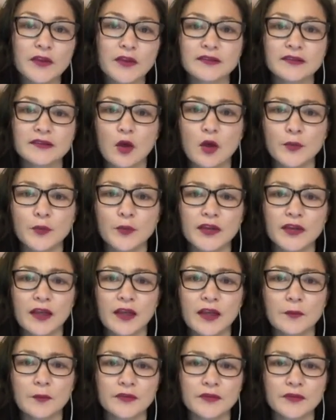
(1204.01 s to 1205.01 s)
He's opening
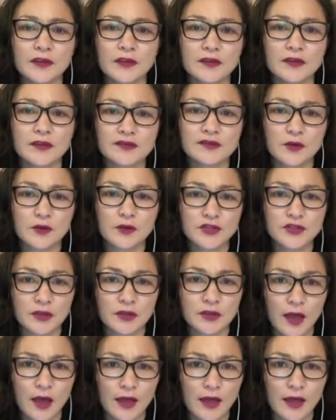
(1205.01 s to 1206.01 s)
up the Scotia
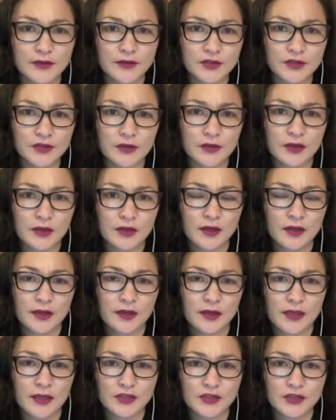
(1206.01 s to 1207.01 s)
Lodge
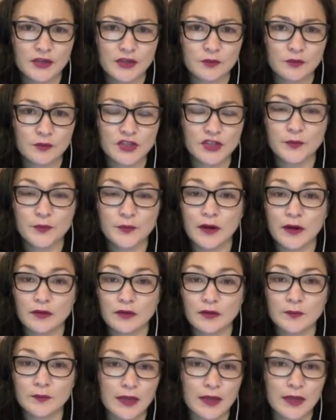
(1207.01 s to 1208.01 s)
kitchen, which
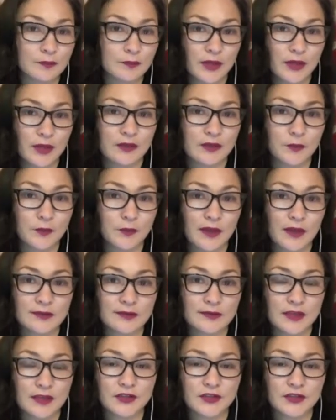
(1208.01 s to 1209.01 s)
apparently might be the
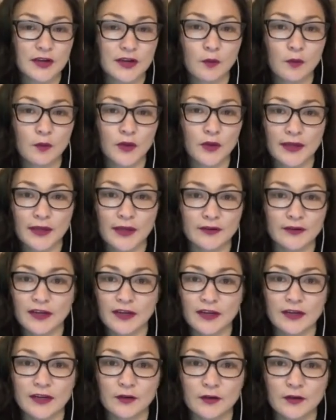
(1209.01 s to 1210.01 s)
biggest kitchen in Humboldt County. I
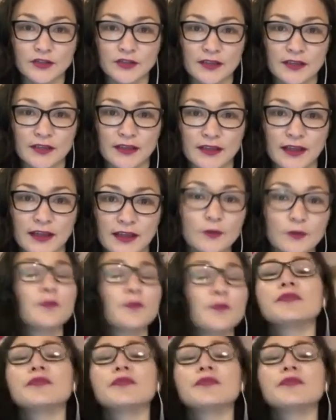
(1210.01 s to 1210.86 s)
need to go check that out.